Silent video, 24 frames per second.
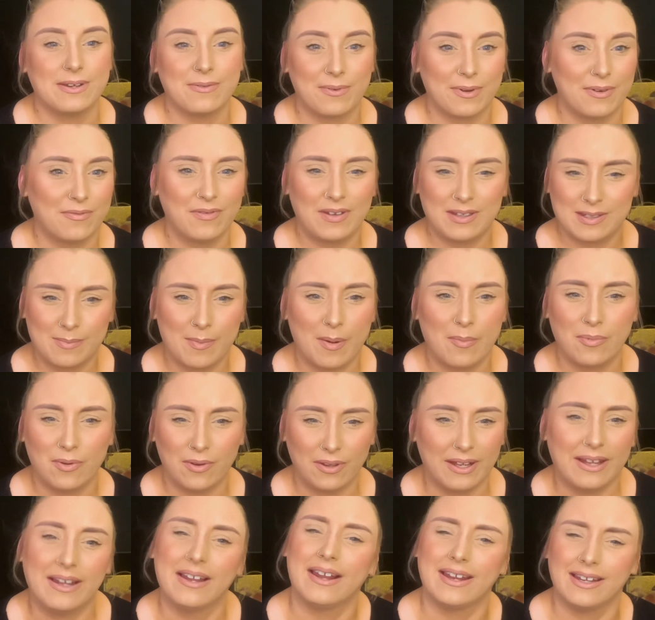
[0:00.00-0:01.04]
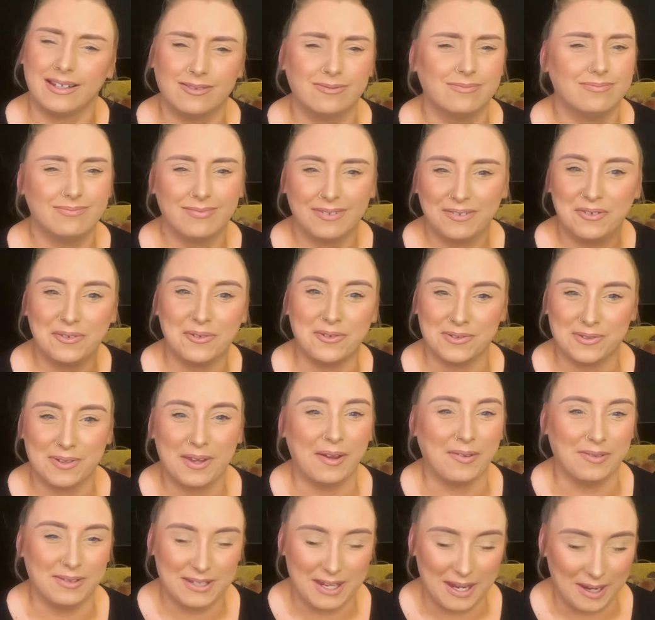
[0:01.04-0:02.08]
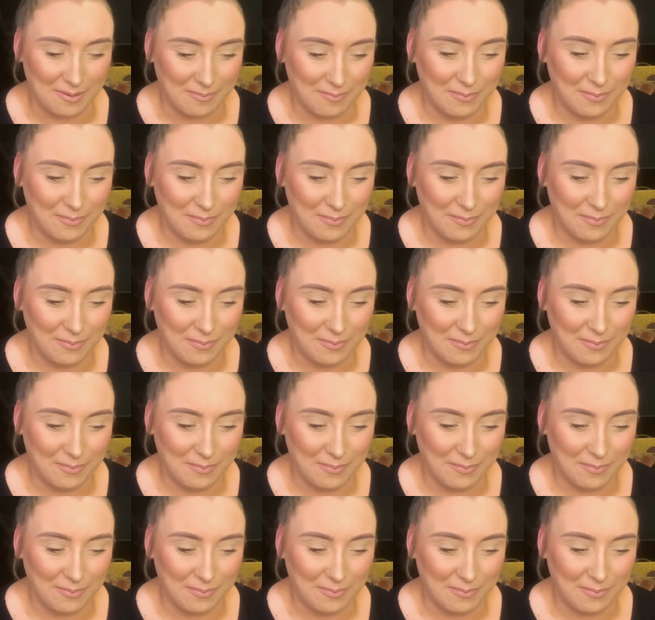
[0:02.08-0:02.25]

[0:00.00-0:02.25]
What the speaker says: want to visit my brother, like it goes without saying,